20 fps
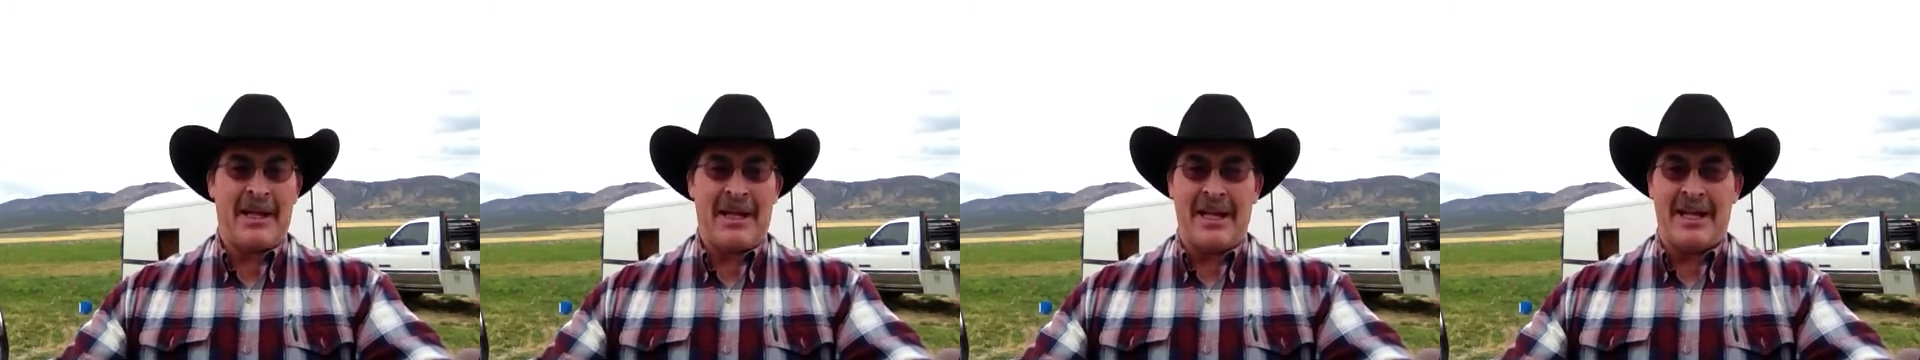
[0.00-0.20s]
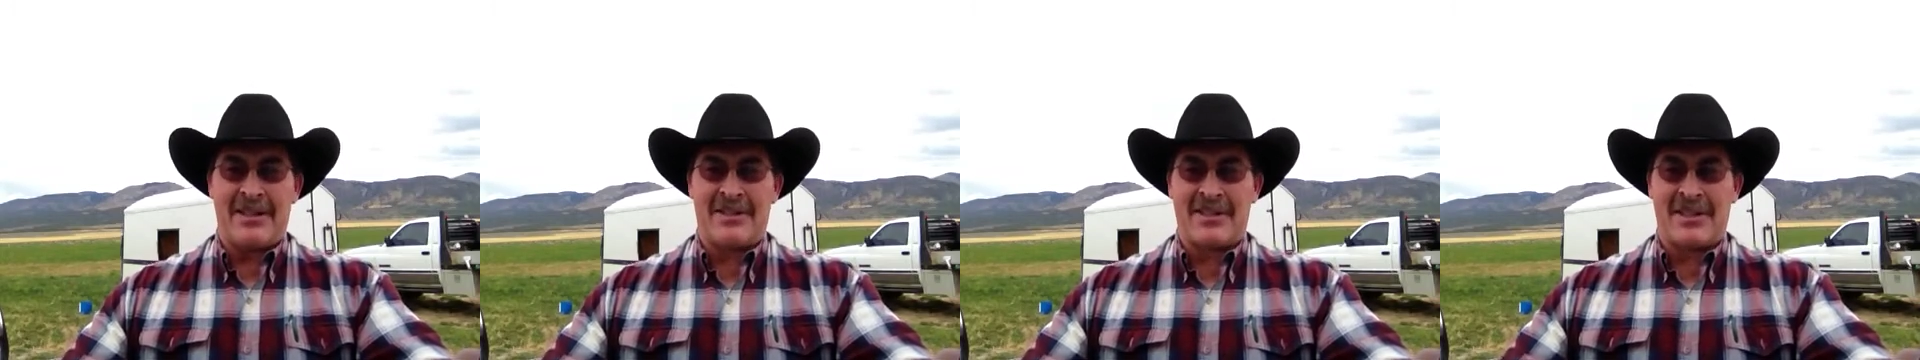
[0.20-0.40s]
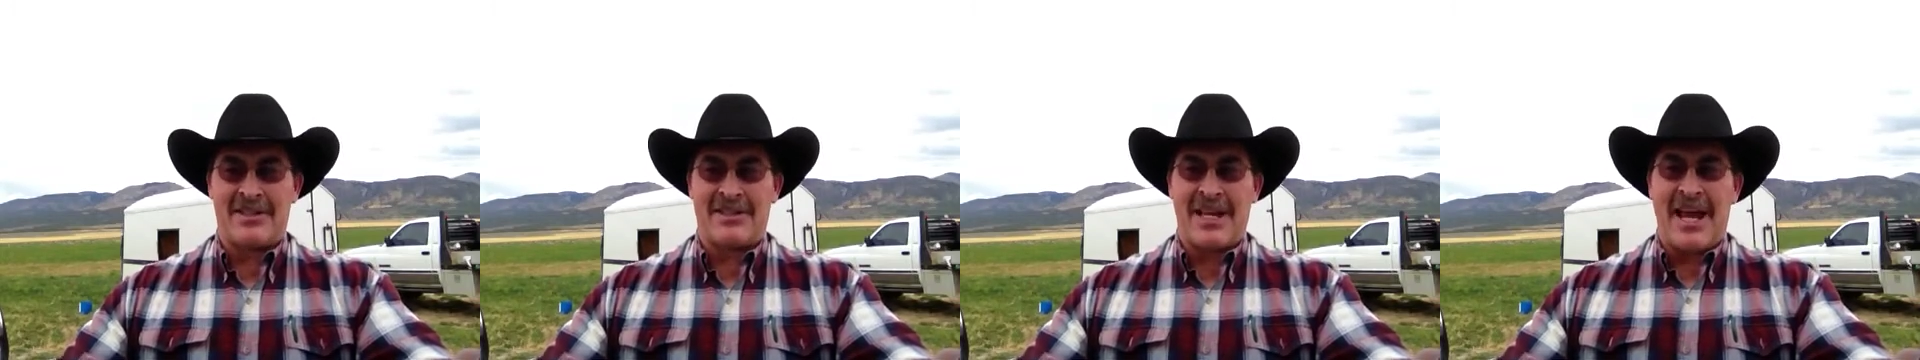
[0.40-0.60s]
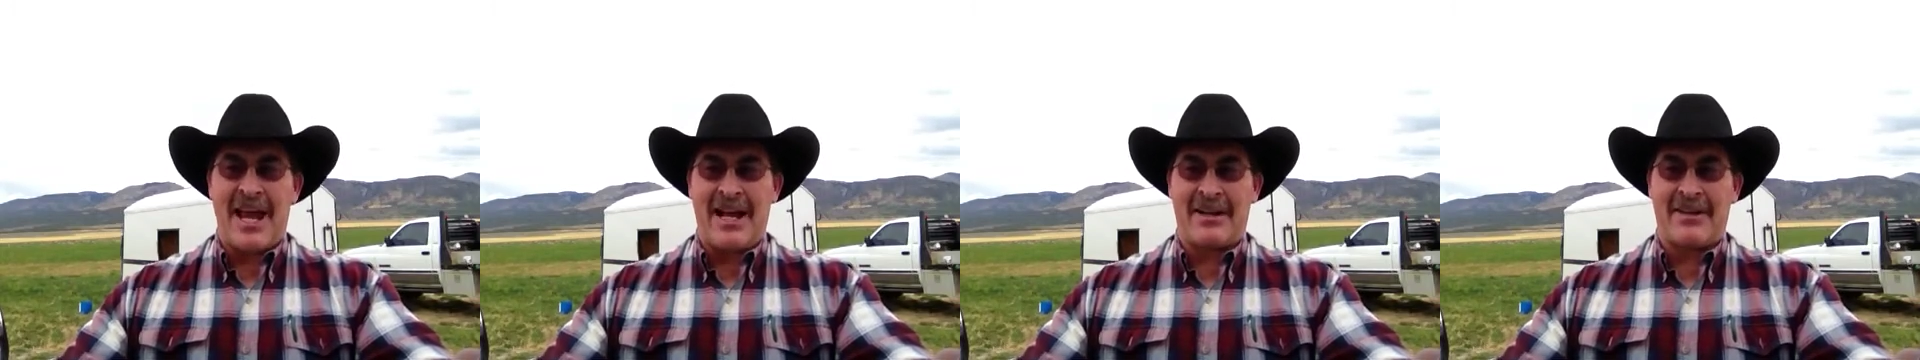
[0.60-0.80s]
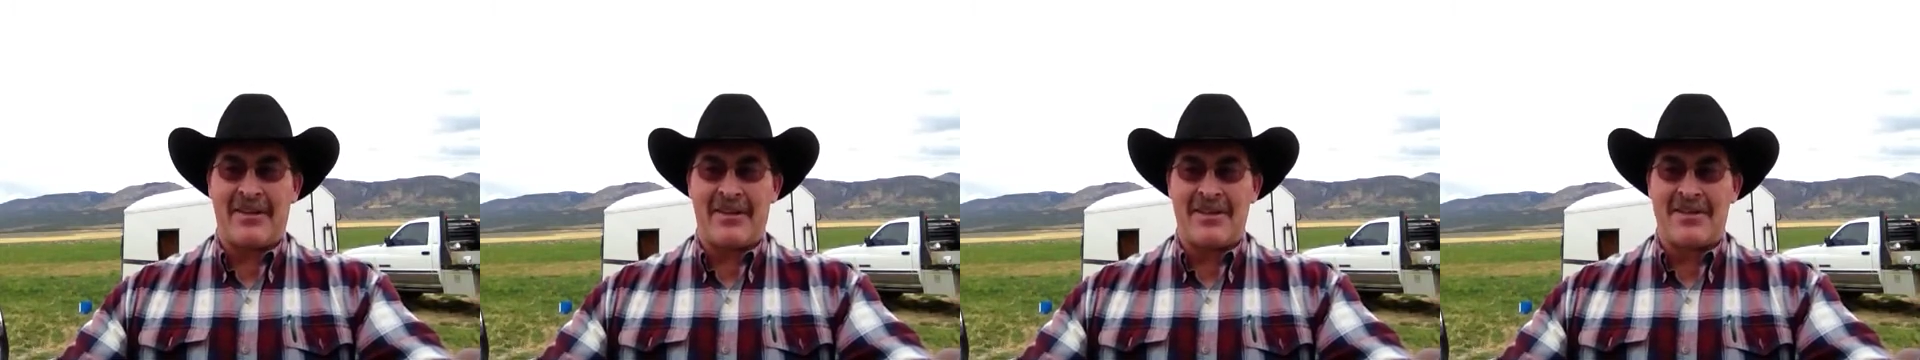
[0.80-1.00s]
And it's
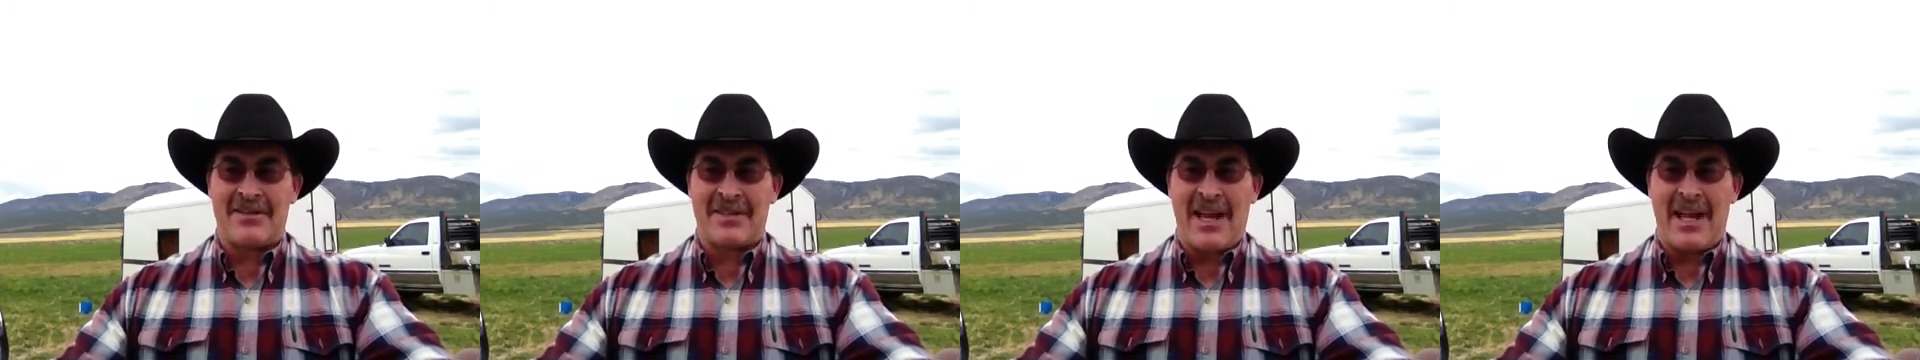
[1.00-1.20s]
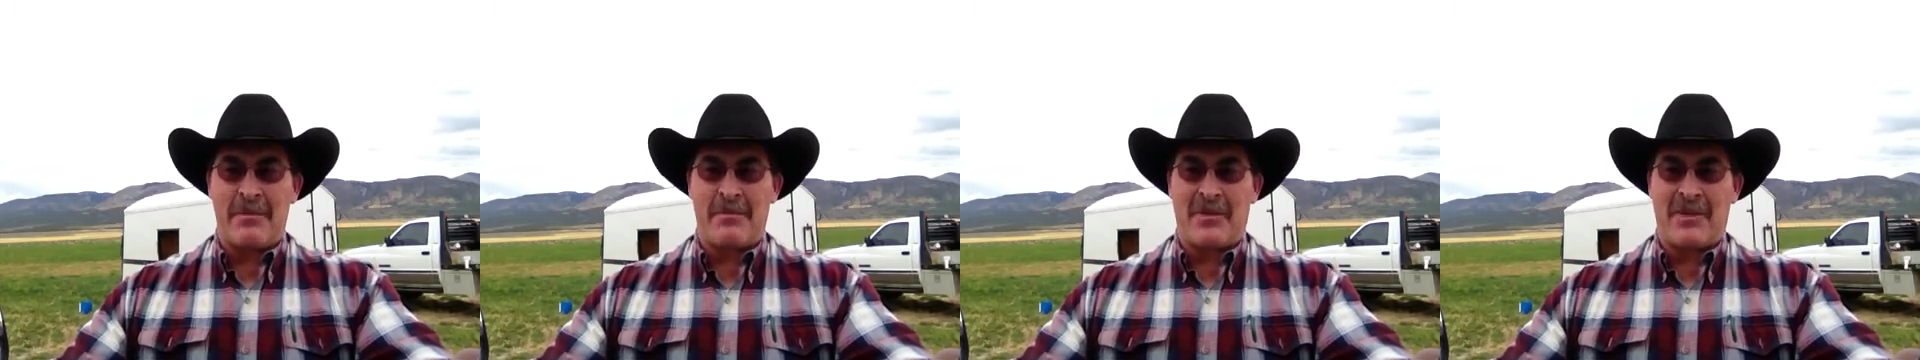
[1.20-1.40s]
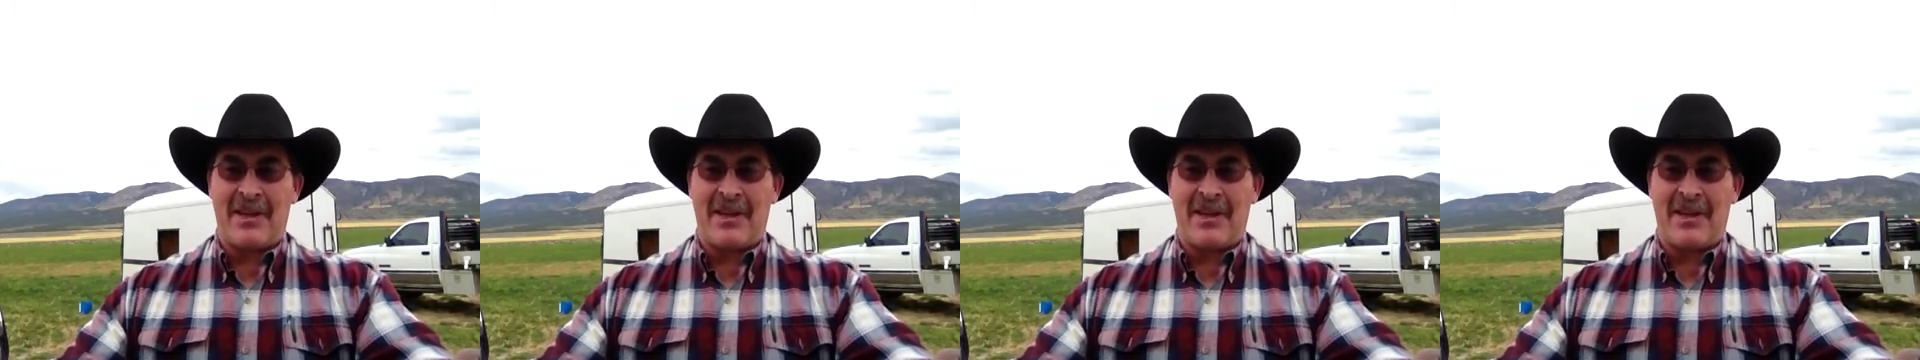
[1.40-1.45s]
exactly the same